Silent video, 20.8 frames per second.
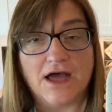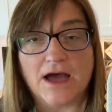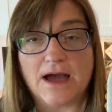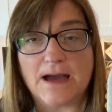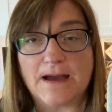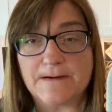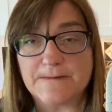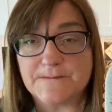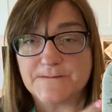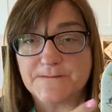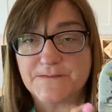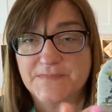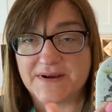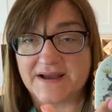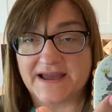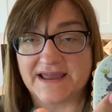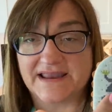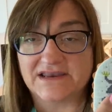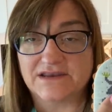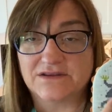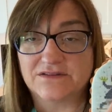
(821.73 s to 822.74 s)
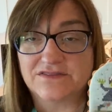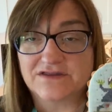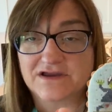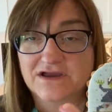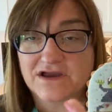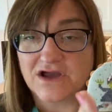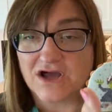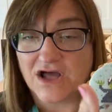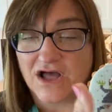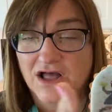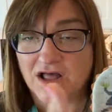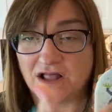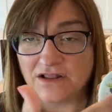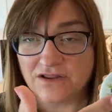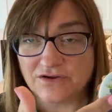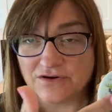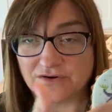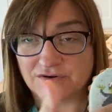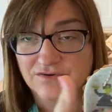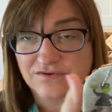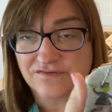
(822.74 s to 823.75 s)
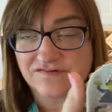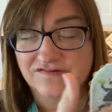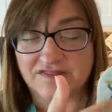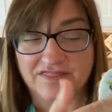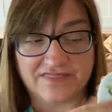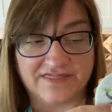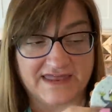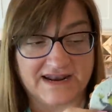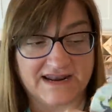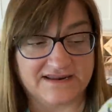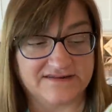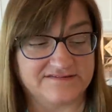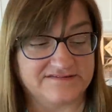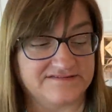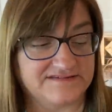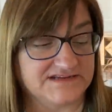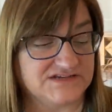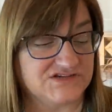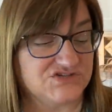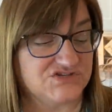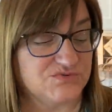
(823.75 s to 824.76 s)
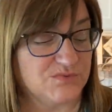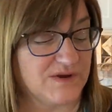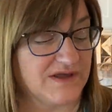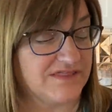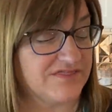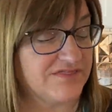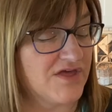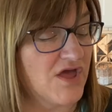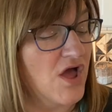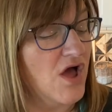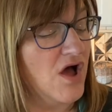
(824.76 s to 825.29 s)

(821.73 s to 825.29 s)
Um, but the colors that I stitched with